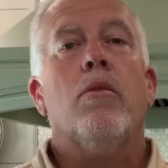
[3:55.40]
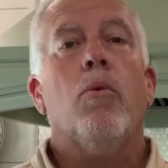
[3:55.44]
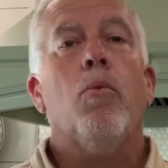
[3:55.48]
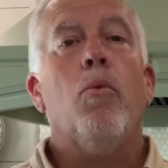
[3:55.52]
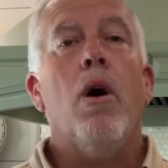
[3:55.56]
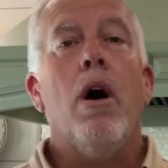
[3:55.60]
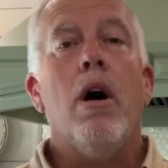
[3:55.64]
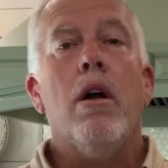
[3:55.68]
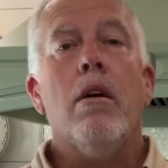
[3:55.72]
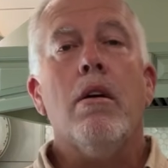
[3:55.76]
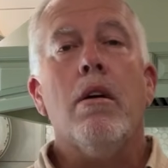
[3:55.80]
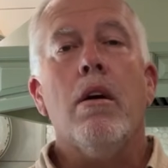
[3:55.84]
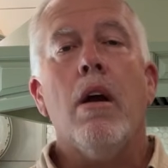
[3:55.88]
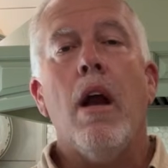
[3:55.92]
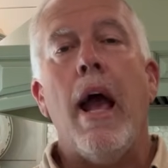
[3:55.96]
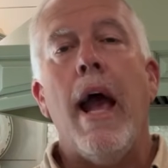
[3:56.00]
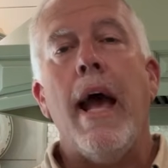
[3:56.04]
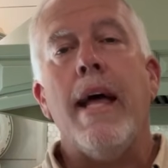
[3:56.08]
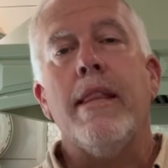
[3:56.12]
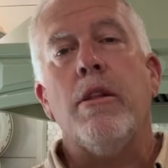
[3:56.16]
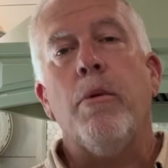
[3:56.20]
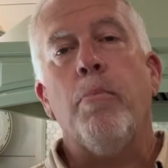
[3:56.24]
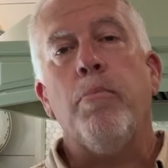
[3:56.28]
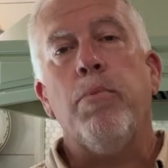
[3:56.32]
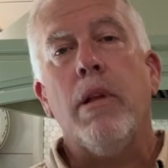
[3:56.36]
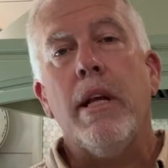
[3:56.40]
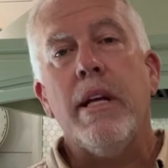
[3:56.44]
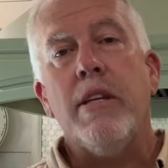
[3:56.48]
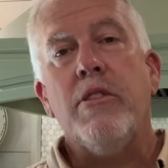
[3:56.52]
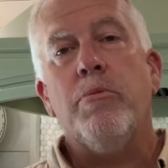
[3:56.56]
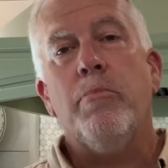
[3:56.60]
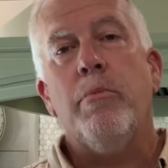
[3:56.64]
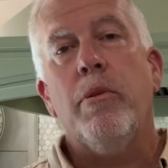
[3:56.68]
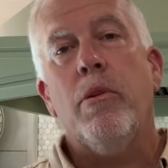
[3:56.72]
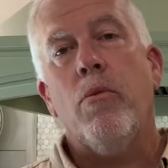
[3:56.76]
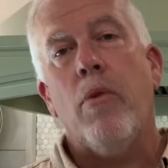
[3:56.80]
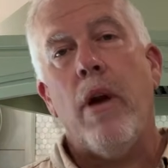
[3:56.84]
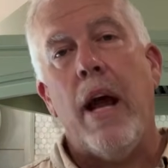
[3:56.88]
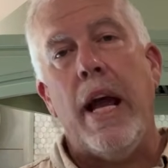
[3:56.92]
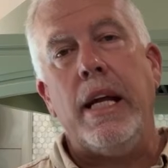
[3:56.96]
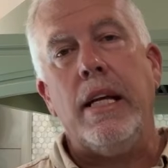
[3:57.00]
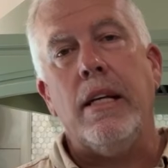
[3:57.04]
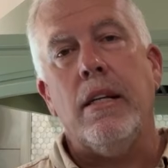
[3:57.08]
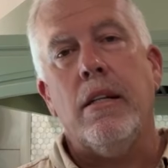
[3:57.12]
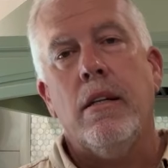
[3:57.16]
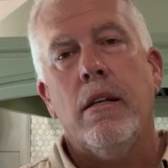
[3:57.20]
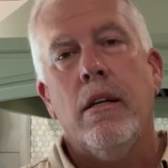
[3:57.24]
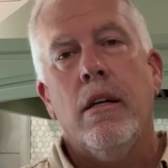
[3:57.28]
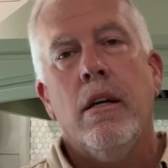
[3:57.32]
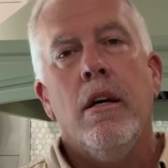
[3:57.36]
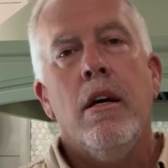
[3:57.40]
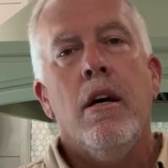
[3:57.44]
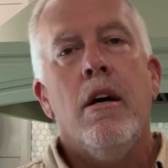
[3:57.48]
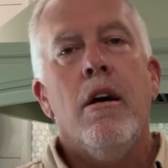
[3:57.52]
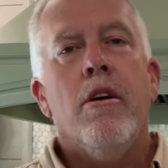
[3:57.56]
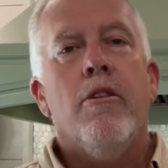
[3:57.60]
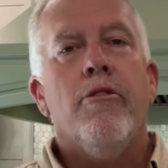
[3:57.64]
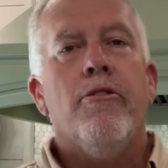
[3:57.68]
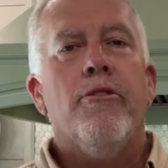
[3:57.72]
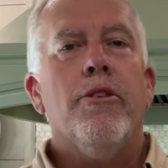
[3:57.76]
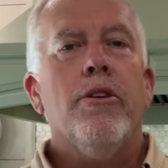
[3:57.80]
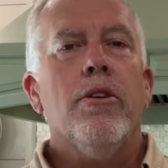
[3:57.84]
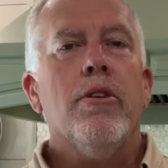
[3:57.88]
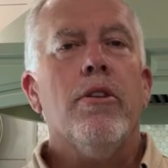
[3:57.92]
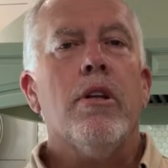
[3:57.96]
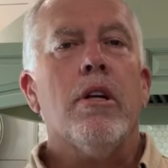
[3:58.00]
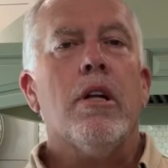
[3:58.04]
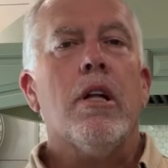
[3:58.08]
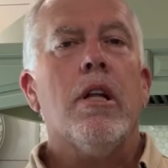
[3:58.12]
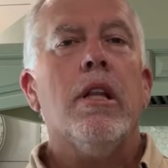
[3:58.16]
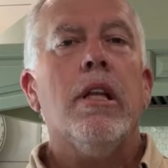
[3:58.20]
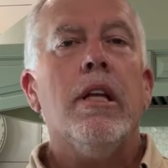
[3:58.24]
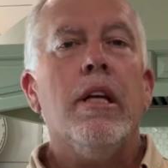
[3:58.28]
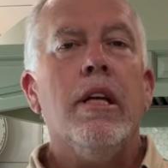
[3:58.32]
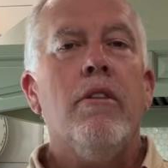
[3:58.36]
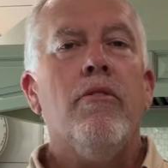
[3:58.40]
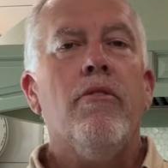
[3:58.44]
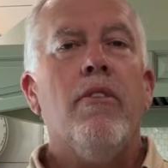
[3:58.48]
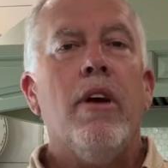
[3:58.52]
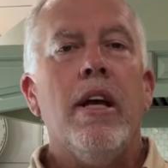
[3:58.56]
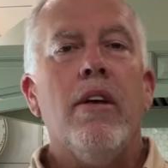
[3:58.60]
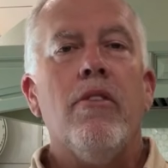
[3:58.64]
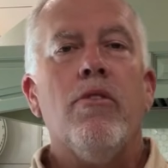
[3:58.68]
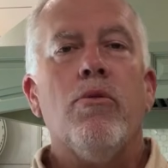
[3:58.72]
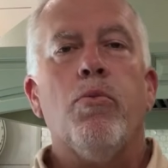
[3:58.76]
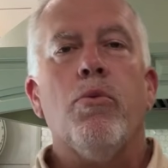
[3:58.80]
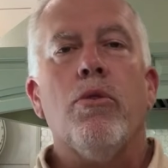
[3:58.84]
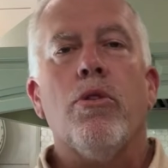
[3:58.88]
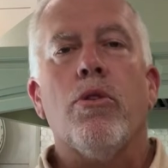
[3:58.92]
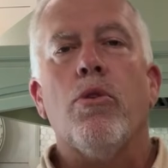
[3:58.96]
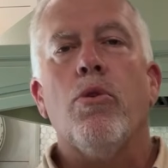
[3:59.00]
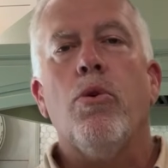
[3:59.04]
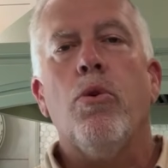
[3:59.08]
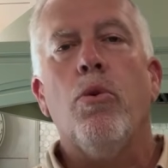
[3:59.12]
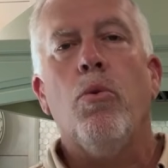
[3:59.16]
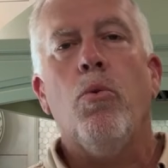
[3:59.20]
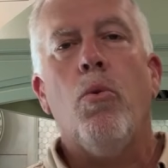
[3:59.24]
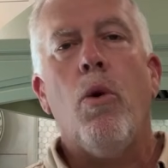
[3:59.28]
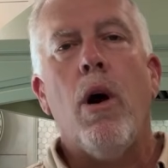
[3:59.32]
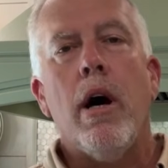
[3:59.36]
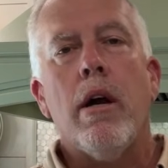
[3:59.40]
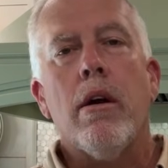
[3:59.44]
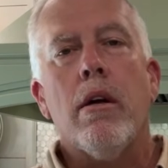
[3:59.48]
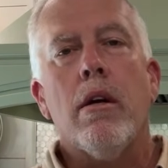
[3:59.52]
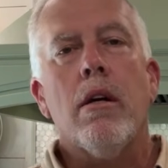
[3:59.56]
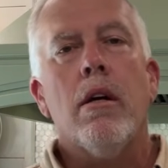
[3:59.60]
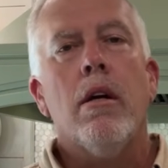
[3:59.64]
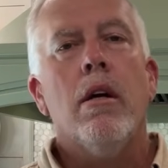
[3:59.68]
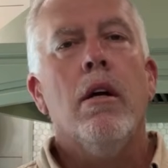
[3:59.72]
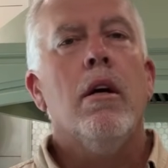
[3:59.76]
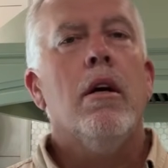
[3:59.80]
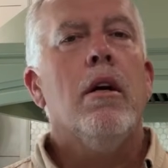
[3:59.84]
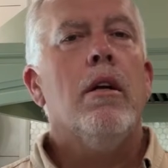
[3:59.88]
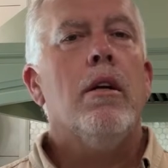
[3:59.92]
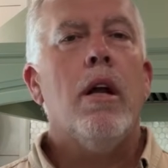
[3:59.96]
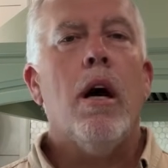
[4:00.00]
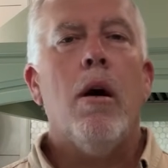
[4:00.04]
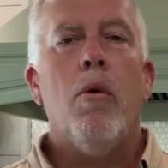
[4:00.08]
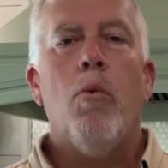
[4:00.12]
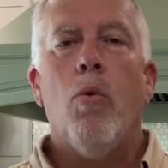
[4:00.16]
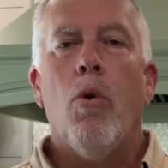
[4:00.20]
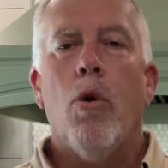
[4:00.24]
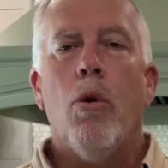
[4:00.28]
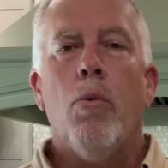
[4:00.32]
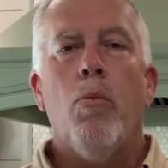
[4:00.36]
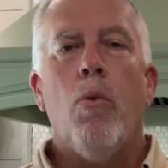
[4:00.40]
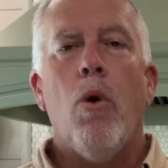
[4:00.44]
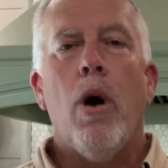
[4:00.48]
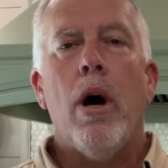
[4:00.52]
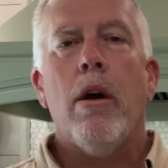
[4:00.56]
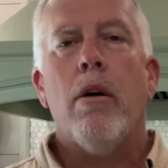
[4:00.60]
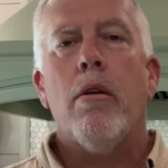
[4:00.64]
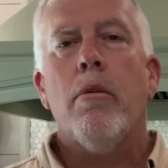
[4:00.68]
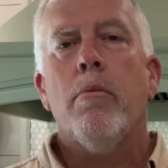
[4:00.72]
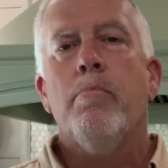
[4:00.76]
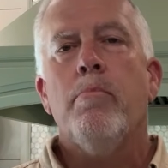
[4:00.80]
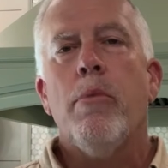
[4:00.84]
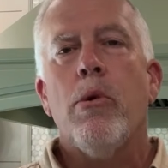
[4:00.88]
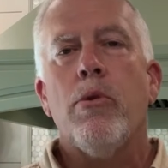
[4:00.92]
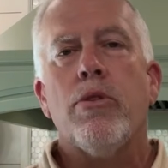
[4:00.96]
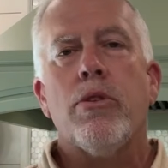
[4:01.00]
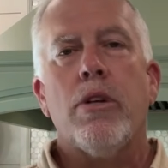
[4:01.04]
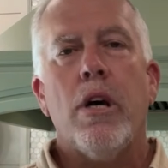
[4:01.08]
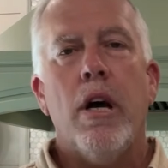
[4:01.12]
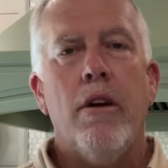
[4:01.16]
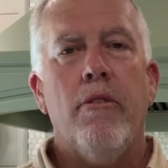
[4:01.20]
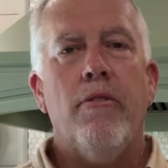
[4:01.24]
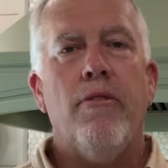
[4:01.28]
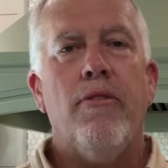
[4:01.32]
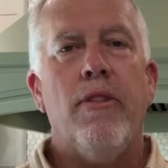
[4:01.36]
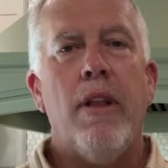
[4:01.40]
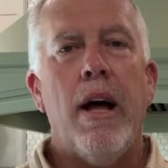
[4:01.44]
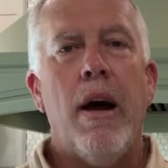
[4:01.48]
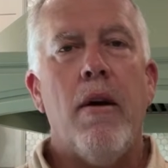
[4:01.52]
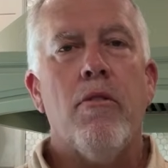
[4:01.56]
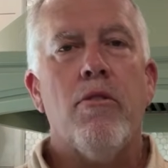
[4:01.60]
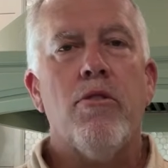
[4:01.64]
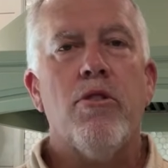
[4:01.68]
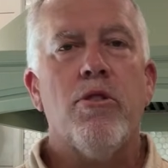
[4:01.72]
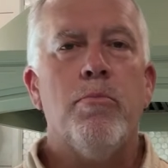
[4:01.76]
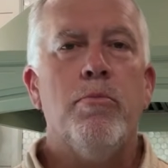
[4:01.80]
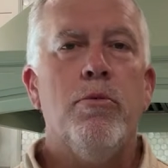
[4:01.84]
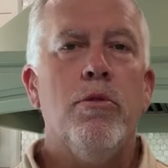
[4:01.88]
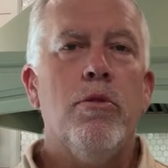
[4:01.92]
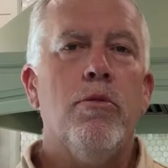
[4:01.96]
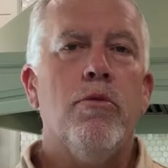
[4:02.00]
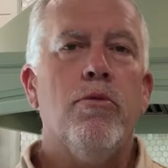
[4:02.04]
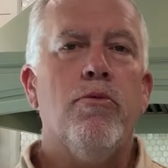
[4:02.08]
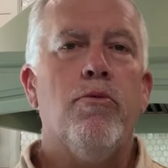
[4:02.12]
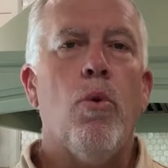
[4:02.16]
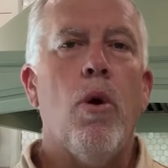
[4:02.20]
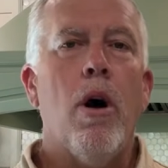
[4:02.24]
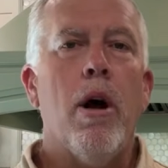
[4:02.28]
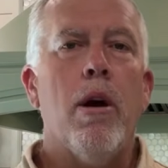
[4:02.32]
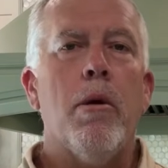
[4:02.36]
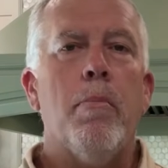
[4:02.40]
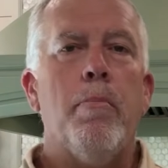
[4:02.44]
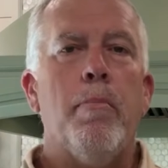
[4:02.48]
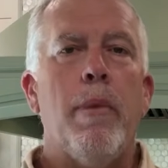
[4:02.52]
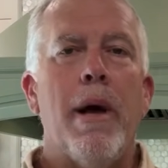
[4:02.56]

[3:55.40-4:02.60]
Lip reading: the water and the placement right. Fill the clean vase with cool water, not warm water. Most cut flowers move water